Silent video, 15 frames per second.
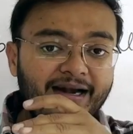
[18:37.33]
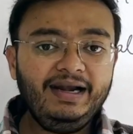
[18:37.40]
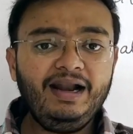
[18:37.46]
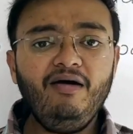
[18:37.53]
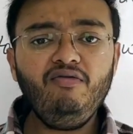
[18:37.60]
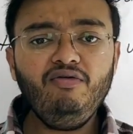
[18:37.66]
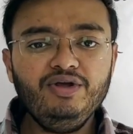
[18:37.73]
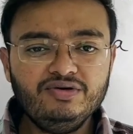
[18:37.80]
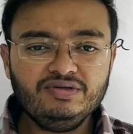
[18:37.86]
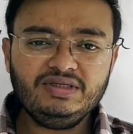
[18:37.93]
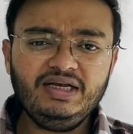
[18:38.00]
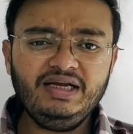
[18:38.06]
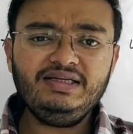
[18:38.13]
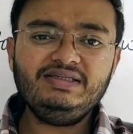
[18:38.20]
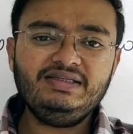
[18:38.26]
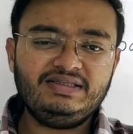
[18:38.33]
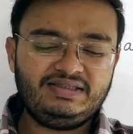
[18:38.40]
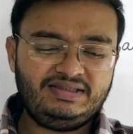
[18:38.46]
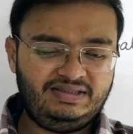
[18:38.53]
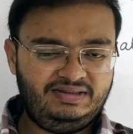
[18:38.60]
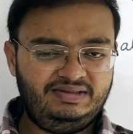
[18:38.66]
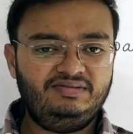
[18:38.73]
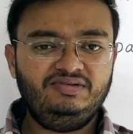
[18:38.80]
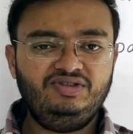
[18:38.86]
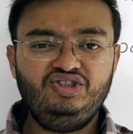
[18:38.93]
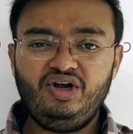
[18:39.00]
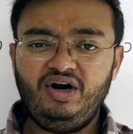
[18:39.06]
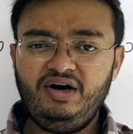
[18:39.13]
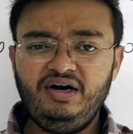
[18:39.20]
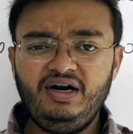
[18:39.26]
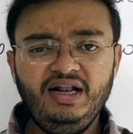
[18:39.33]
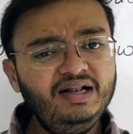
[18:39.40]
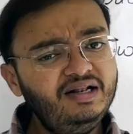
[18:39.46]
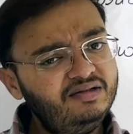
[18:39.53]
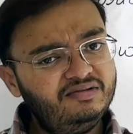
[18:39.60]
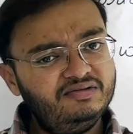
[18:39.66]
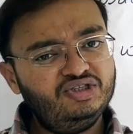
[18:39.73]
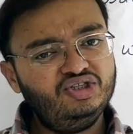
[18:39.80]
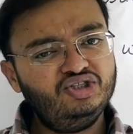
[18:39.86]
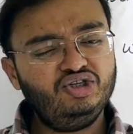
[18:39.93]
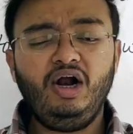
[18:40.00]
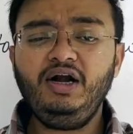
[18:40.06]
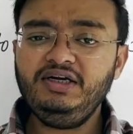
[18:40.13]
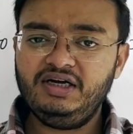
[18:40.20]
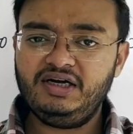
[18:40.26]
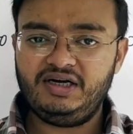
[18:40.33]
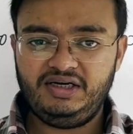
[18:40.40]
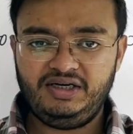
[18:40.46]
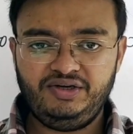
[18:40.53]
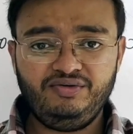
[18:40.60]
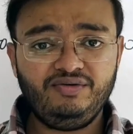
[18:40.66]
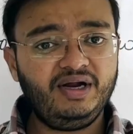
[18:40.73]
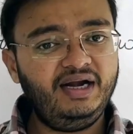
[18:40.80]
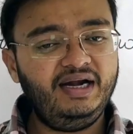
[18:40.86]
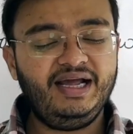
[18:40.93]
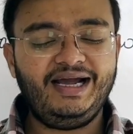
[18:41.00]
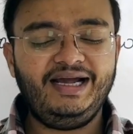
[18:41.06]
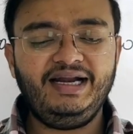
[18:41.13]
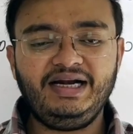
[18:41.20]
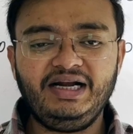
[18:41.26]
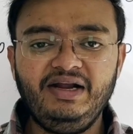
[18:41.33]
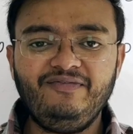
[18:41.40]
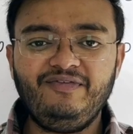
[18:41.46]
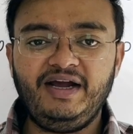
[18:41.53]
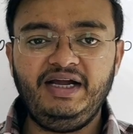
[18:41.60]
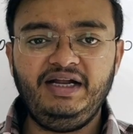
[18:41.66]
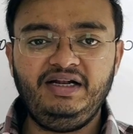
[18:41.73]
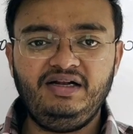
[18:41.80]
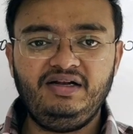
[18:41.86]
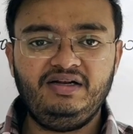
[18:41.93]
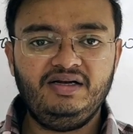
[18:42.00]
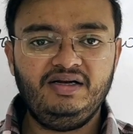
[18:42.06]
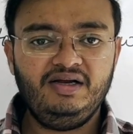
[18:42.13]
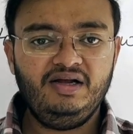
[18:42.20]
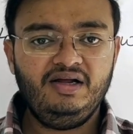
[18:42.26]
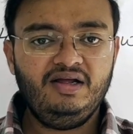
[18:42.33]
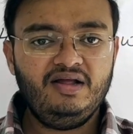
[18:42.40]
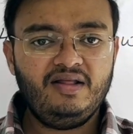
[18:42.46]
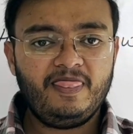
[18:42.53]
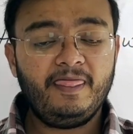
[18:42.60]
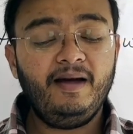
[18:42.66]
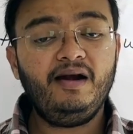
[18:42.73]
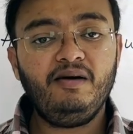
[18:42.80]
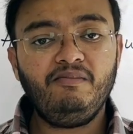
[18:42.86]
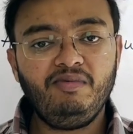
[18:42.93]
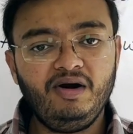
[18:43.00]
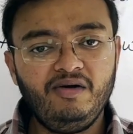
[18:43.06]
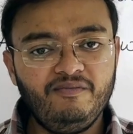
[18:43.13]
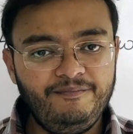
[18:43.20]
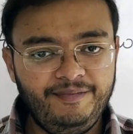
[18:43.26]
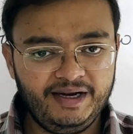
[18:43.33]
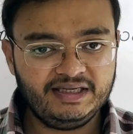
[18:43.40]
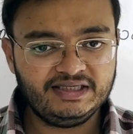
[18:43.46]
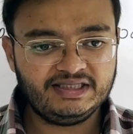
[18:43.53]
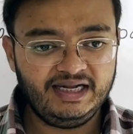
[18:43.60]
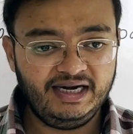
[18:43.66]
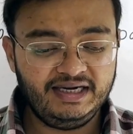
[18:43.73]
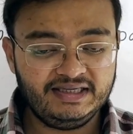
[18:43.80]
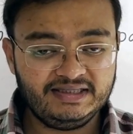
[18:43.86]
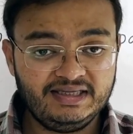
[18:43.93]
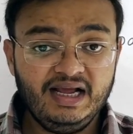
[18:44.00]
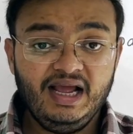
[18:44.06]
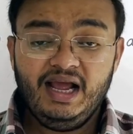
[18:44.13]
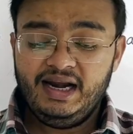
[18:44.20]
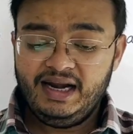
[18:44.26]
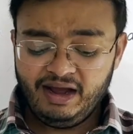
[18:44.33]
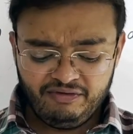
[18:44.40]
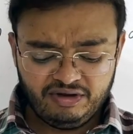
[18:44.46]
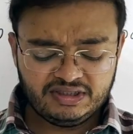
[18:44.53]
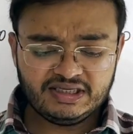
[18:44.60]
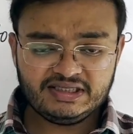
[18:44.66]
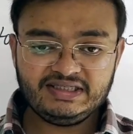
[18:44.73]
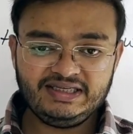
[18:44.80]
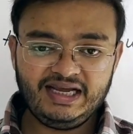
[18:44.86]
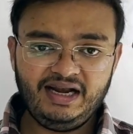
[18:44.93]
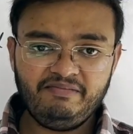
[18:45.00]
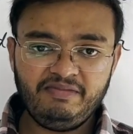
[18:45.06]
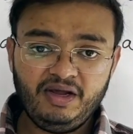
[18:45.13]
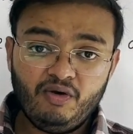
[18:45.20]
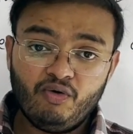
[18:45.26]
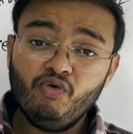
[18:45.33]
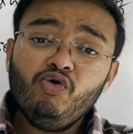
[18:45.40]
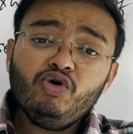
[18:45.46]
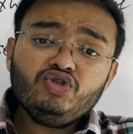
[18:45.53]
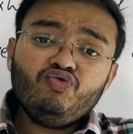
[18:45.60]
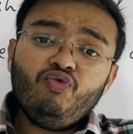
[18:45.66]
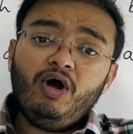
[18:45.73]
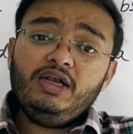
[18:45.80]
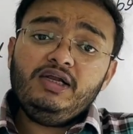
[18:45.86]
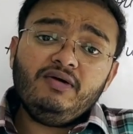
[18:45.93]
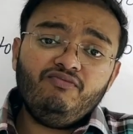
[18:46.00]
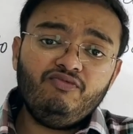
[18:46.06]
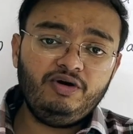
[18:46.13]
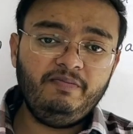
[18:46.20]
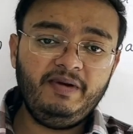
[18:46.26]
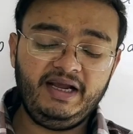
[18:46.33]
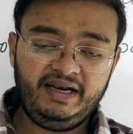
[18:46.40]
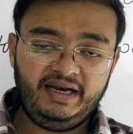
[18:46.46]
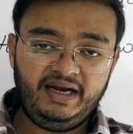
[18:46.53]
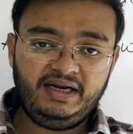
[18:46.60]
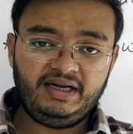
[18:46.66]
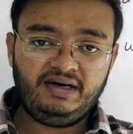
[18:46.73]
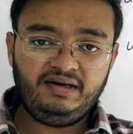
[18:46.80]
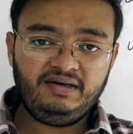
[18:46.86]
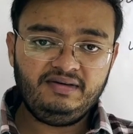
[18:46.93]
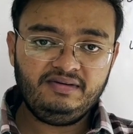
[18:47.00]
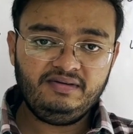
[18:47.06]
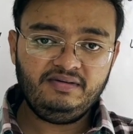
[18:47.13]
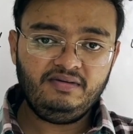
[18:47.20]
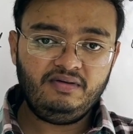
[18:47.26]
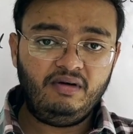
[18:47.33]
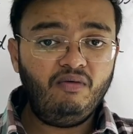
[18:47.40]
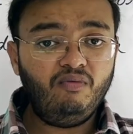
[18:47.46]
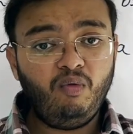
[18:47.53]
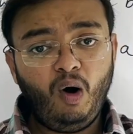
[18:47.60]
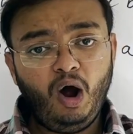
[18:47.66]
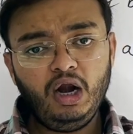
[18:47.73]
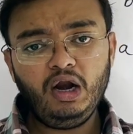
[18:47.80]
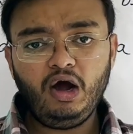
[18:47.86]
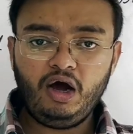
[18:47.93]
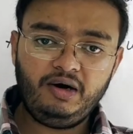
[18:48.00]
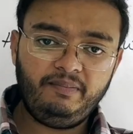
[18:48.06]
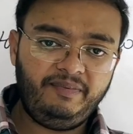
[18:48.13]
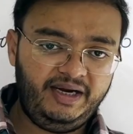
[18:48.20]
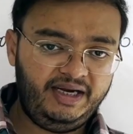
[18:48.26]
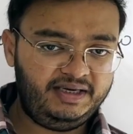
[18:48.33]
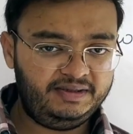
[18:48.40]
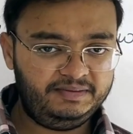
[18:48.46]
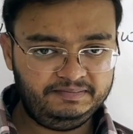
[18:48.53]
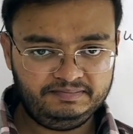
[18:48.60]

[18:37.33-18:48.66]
Now using a general shortcut, you can directly find the number of bricks, that is. Now you just tell me whose volume would be greater, wall or brick?